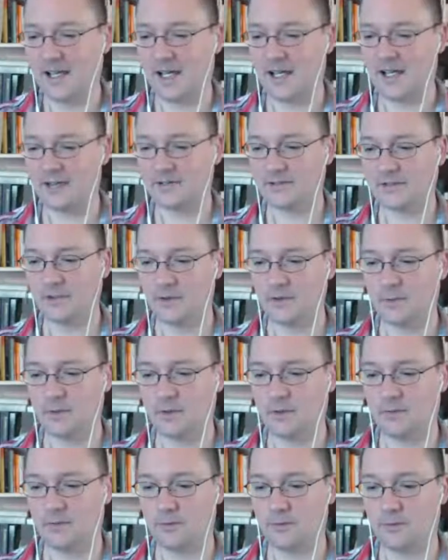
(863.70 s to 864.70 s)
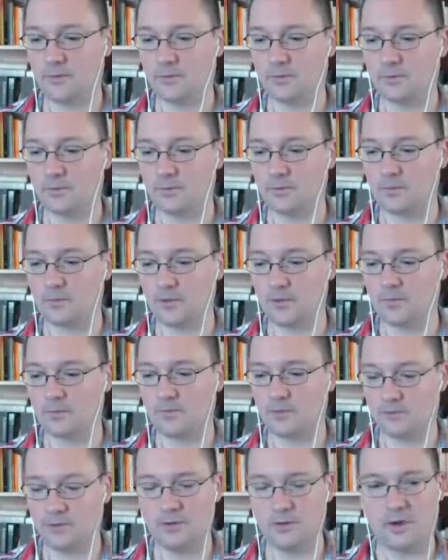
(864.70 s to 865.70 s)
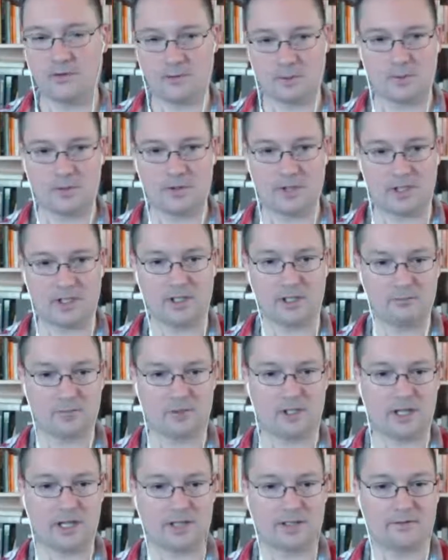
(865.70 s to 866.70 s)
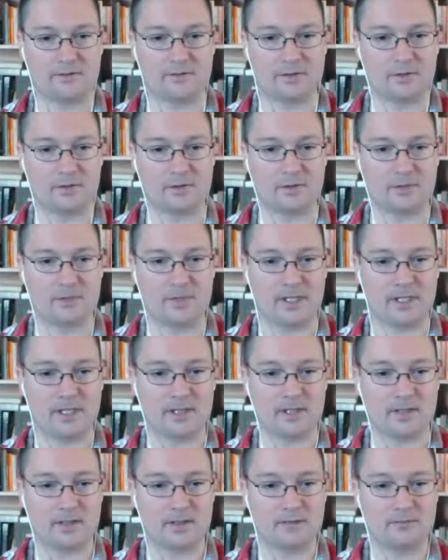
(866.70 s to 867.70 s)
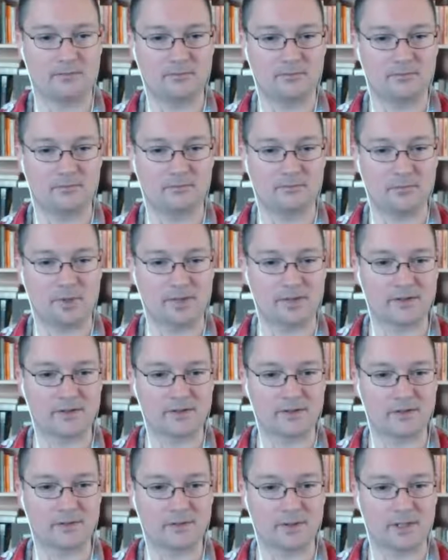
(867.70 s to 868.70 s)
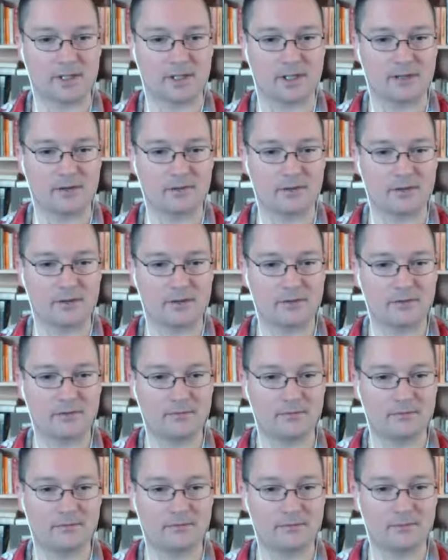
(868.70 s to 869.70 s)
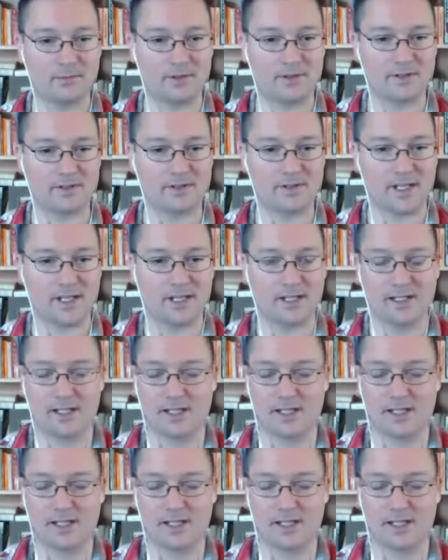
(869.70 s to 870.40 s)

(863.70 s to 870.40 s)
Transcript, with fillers: So you do have a pretty active social media presence with the site.